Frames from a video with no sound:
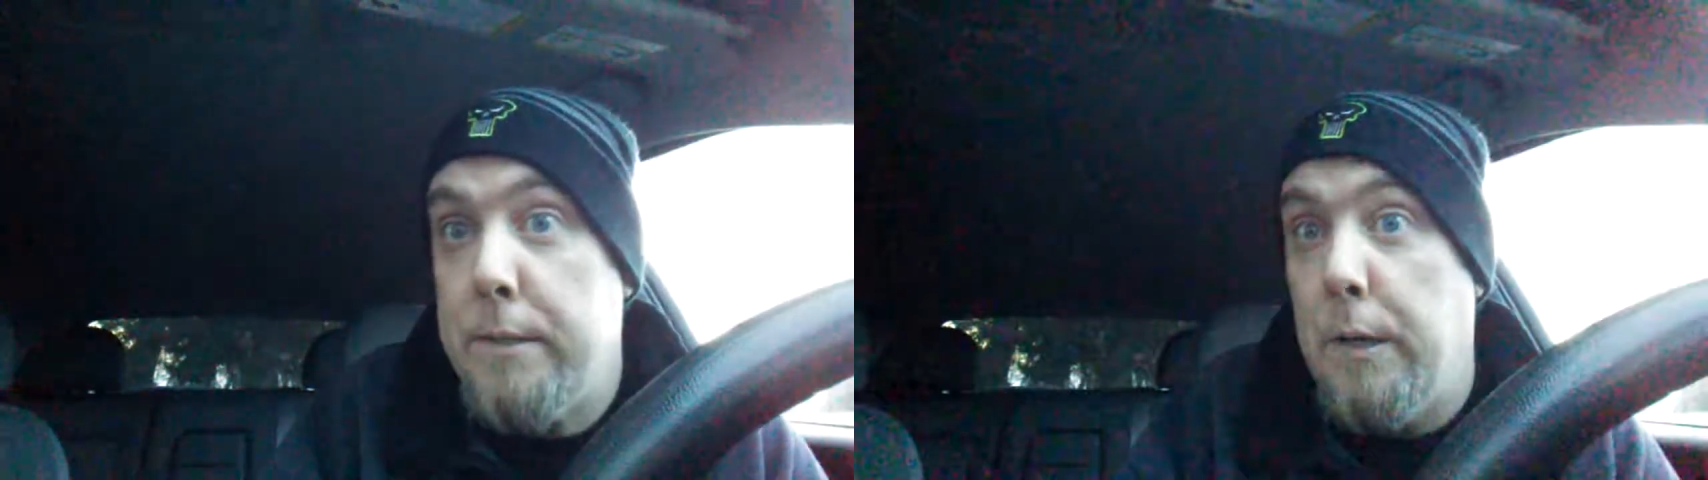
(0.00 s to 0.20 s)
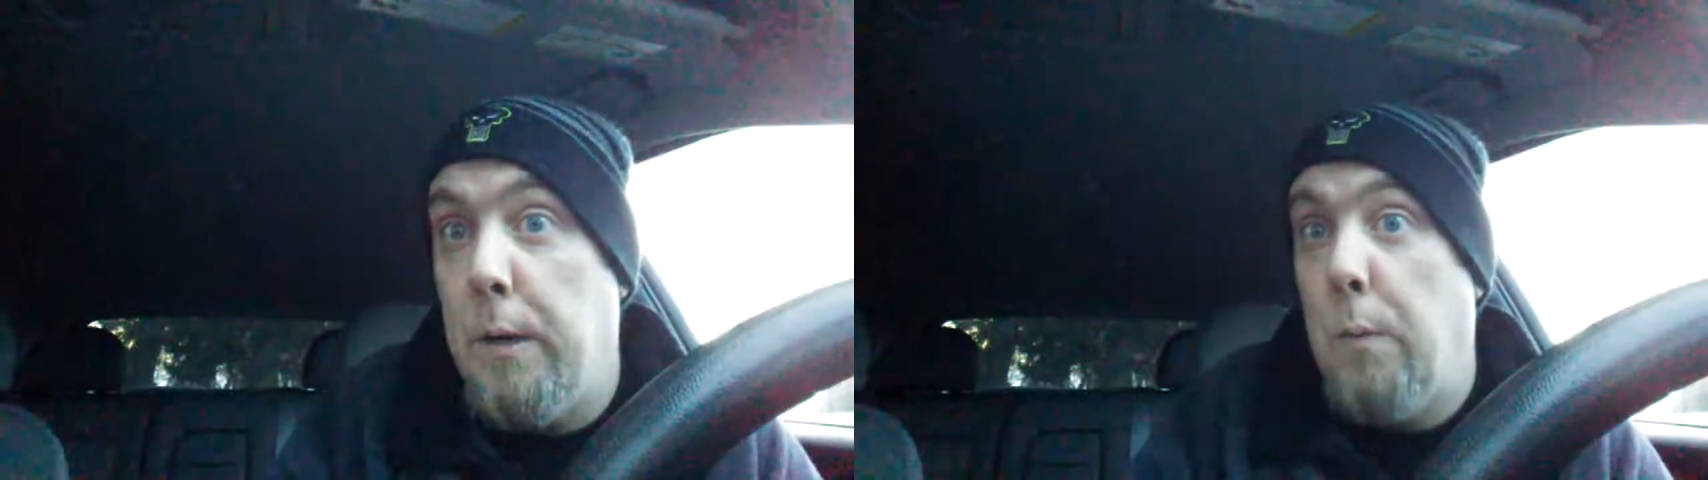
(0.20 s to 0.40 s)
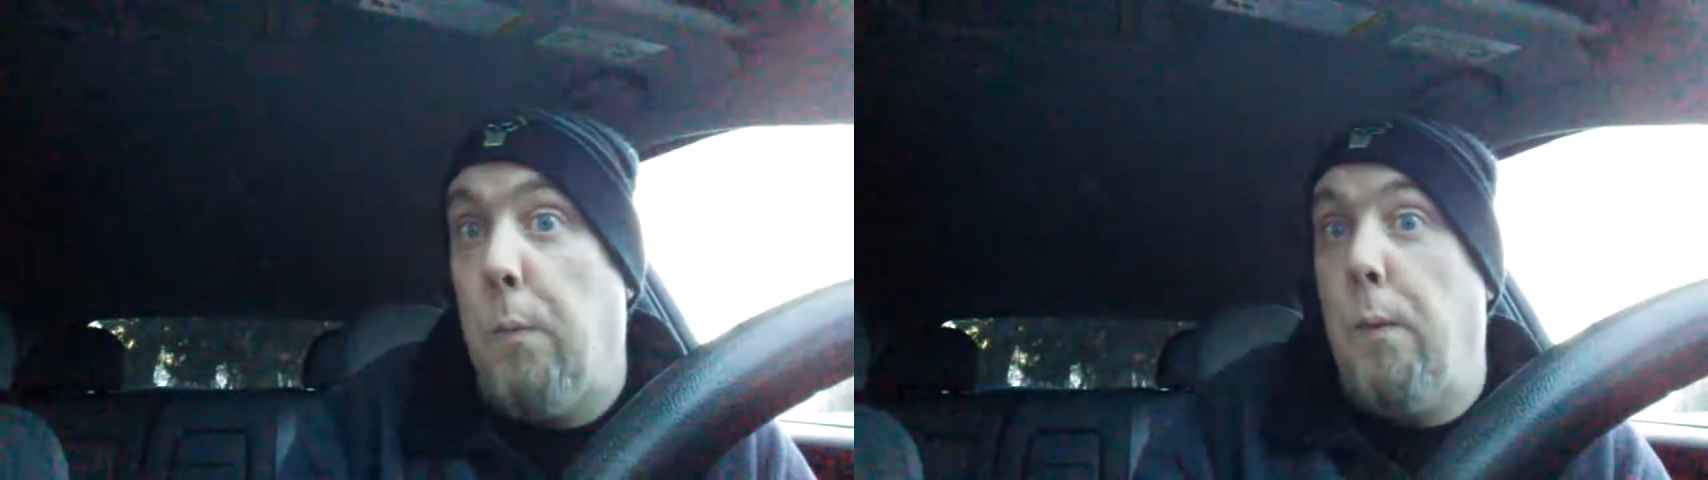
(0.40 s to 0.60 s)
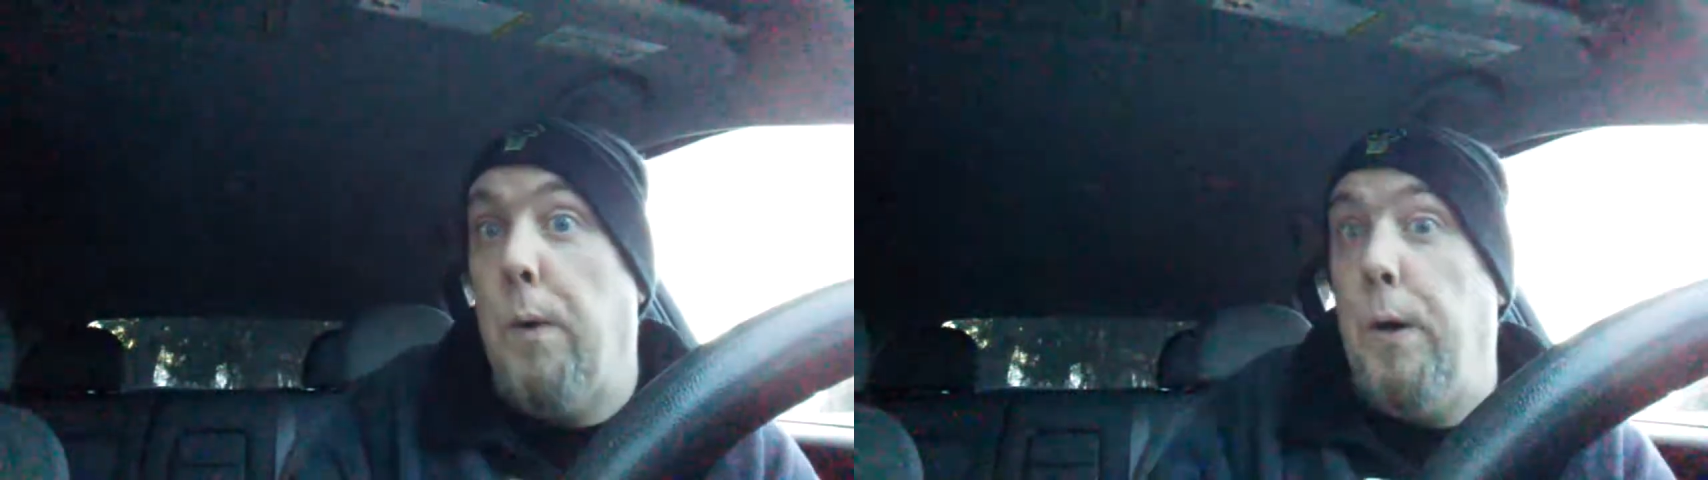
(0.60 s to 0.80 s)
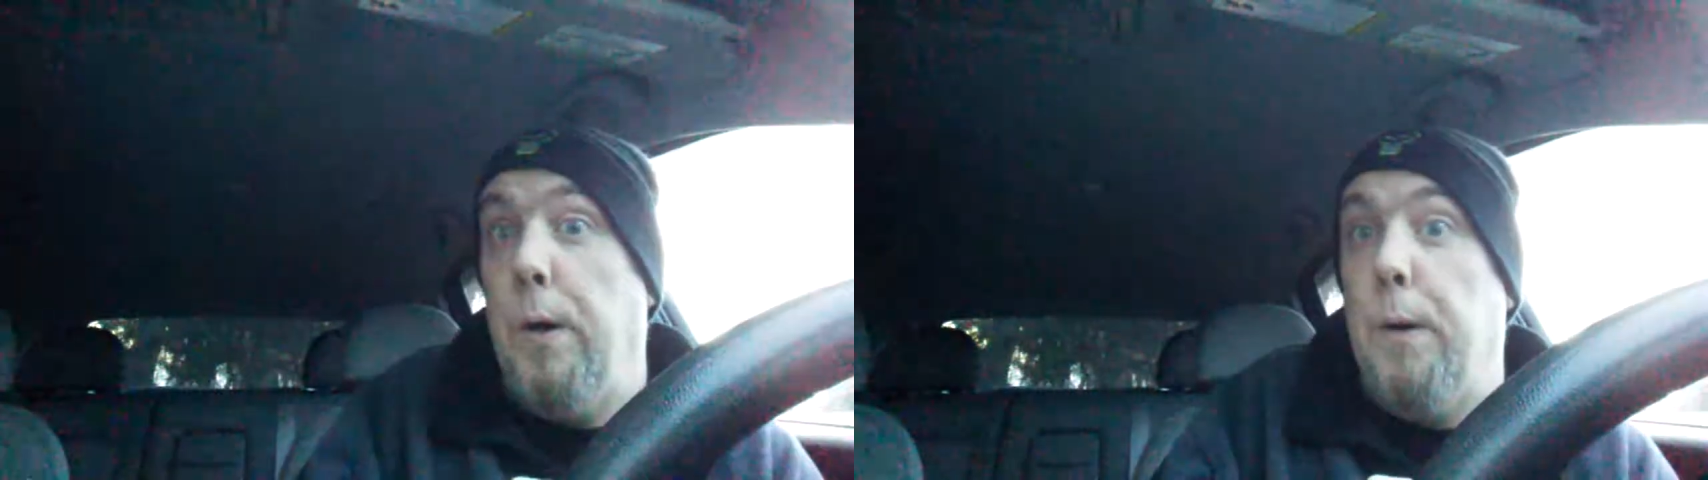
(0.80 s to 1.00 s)
so
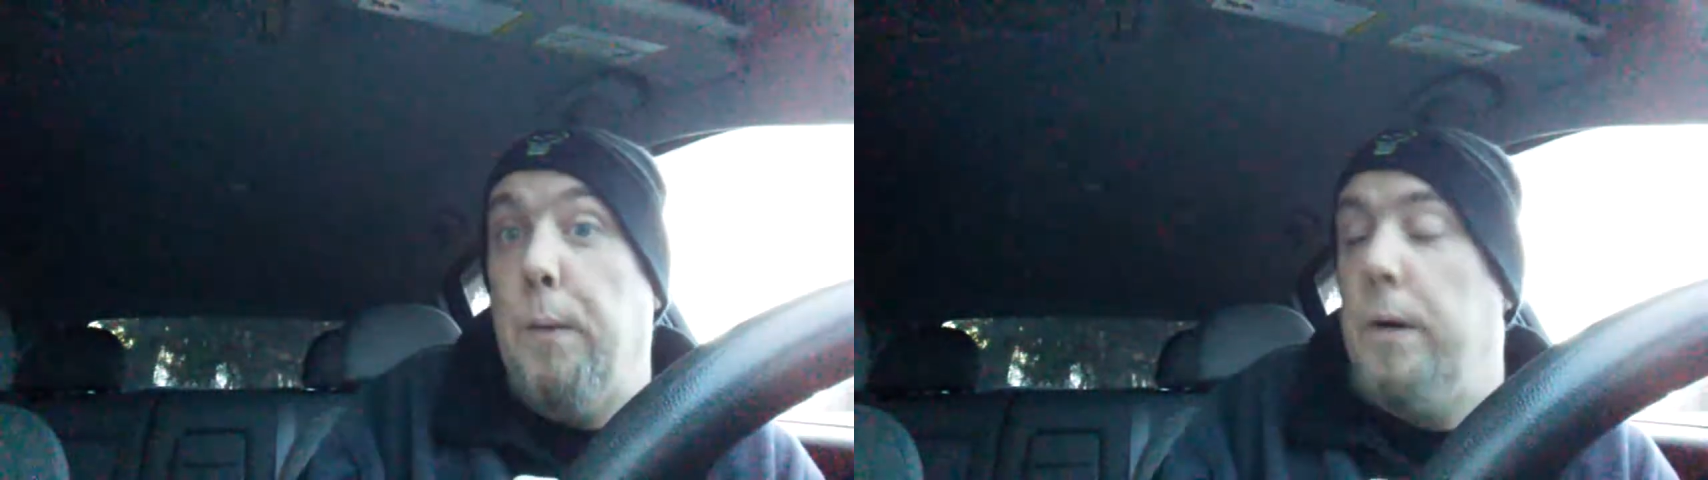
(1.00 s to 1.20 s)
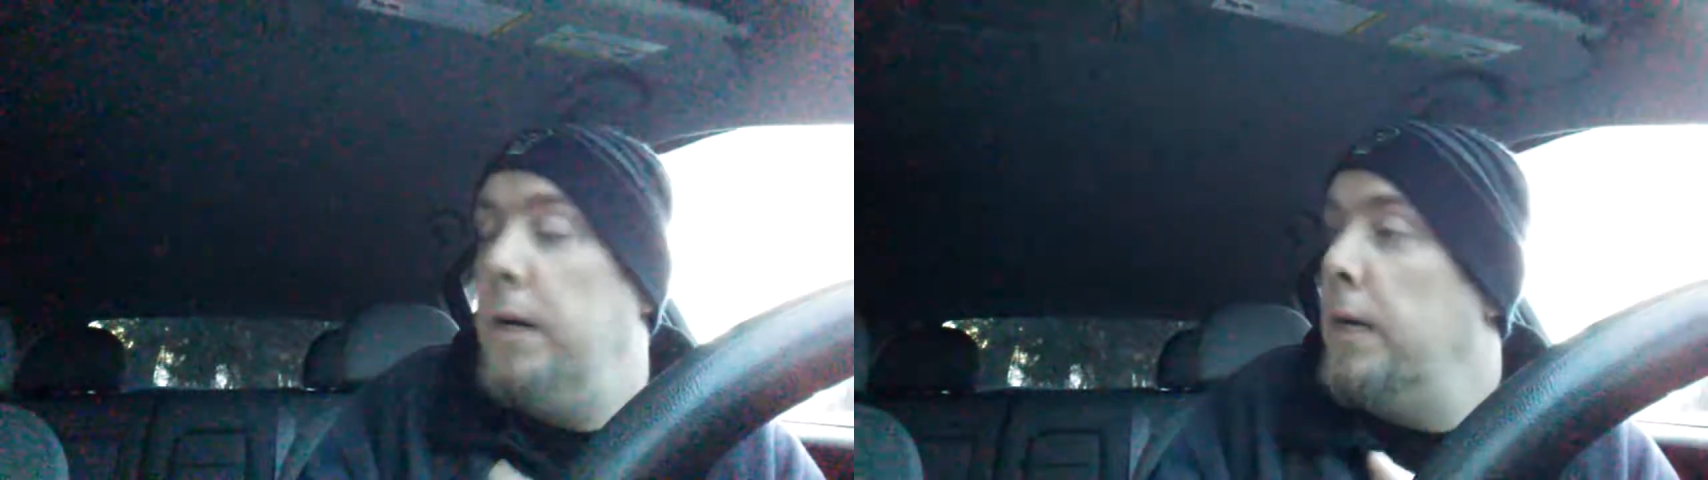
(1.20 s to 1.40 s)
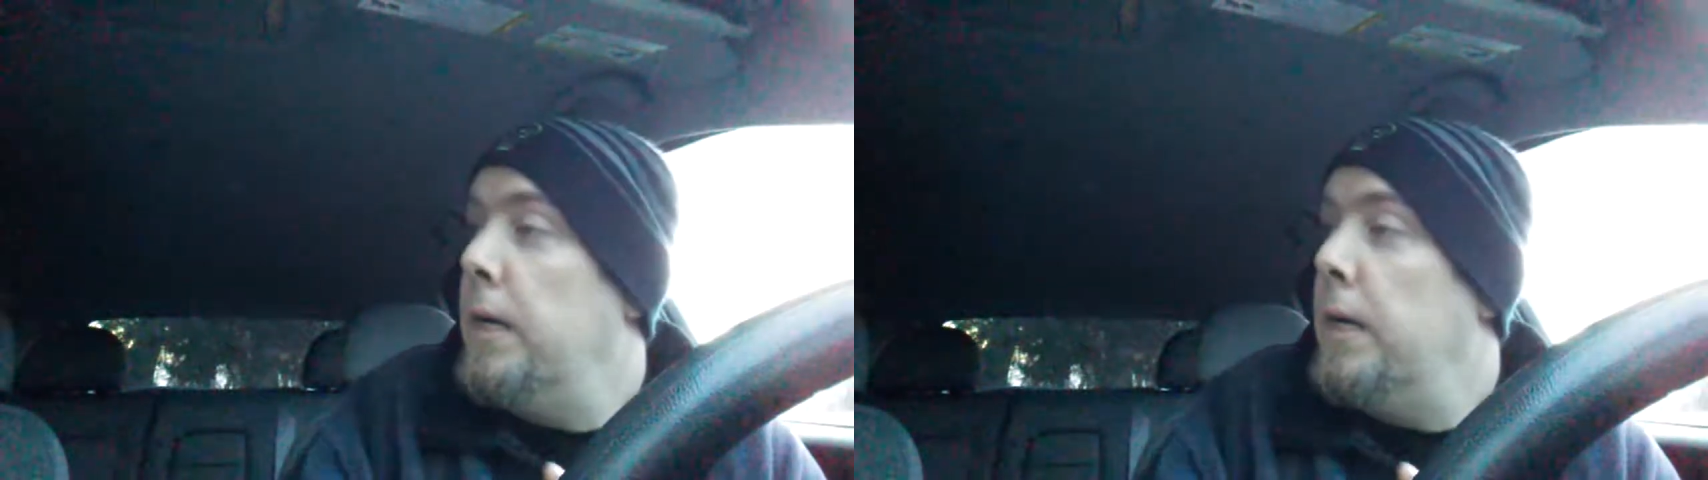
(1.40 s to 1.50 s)
whoa.